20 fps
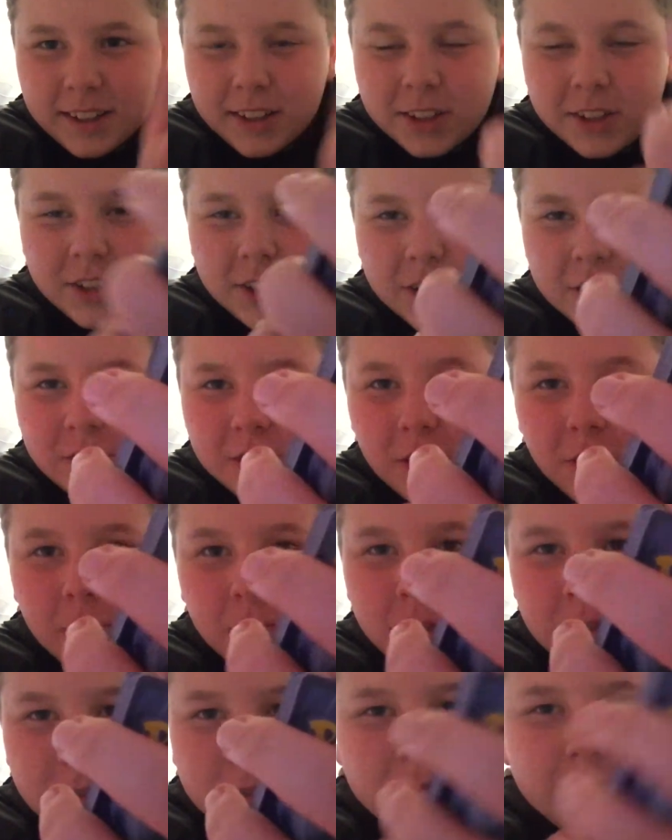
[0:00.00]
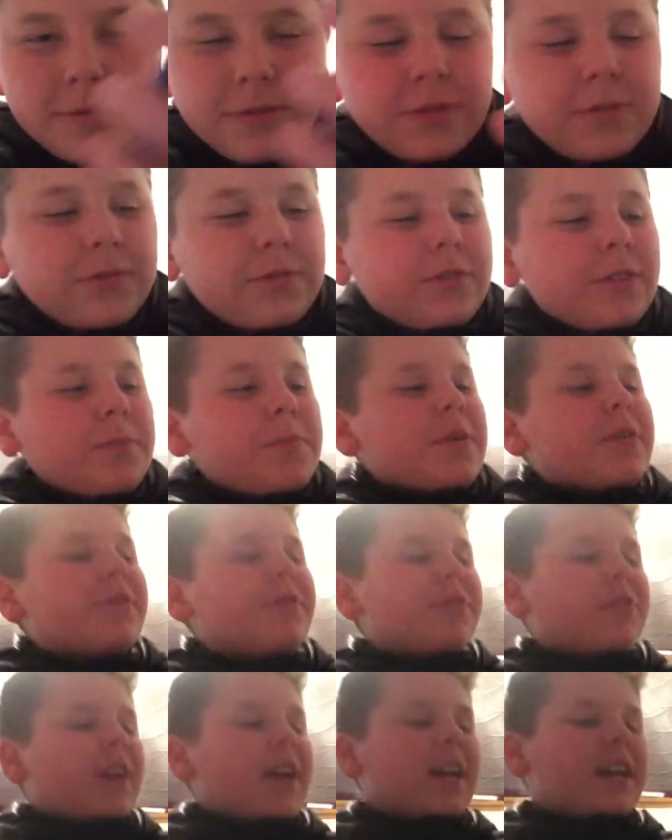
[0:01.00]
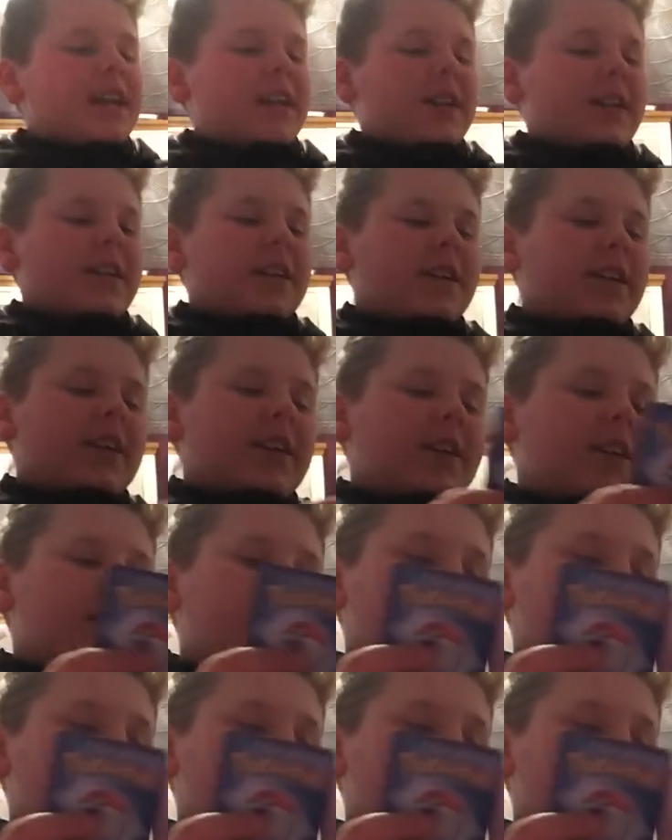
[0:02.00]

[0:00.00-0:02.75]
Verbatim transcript: These are so flipping fake.